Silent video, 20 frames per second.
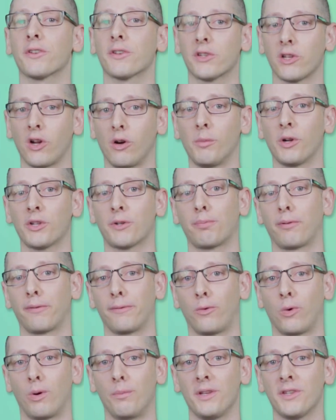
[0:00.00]
so much
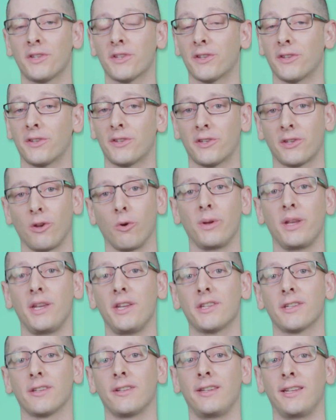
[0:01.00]
performance so
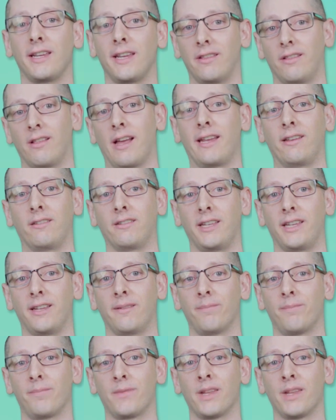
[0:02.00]
easily and lightly.